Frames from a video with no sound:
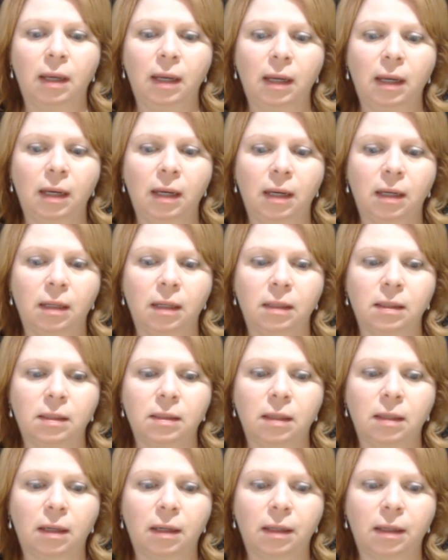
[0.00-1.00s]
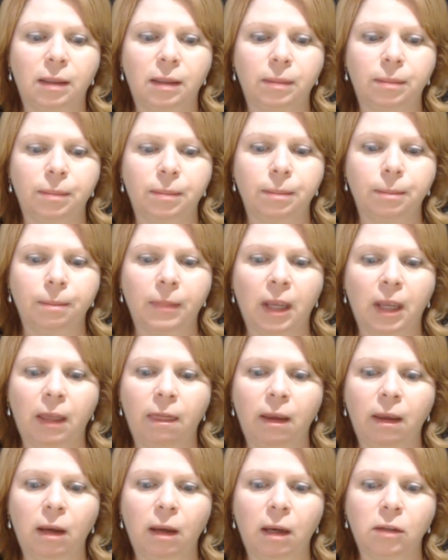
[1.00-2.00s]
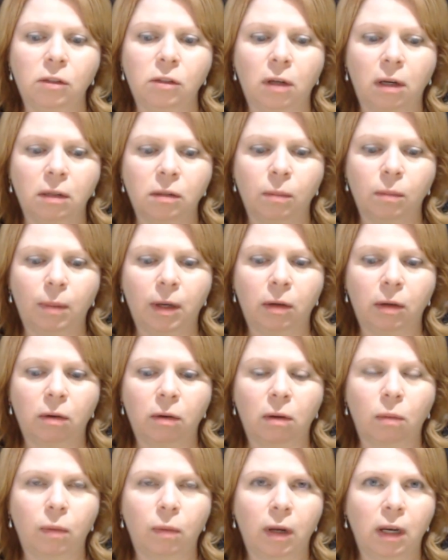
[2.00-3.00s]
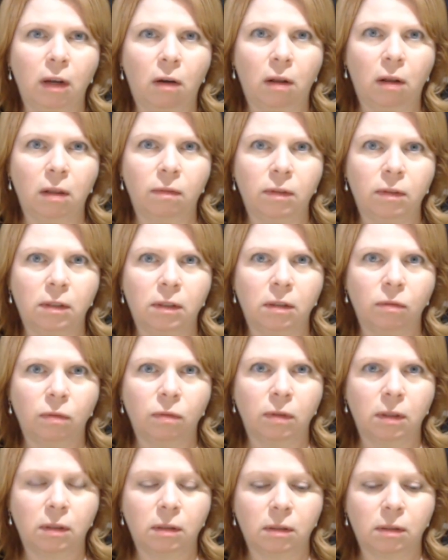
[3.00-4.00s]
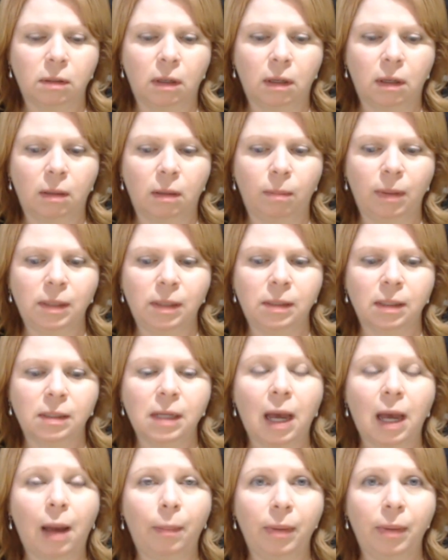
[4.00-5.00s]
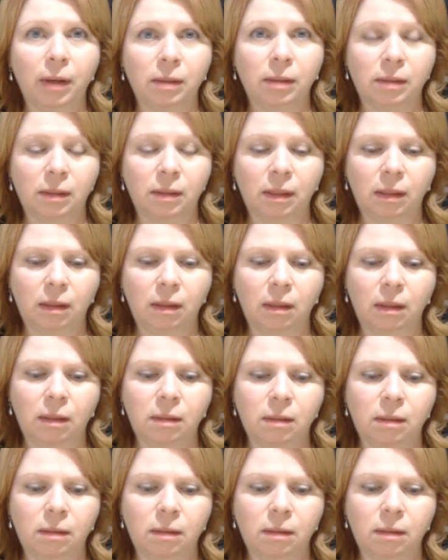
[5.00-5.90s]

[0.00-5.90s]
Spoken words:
And I think I talked about already all of the different basic topics in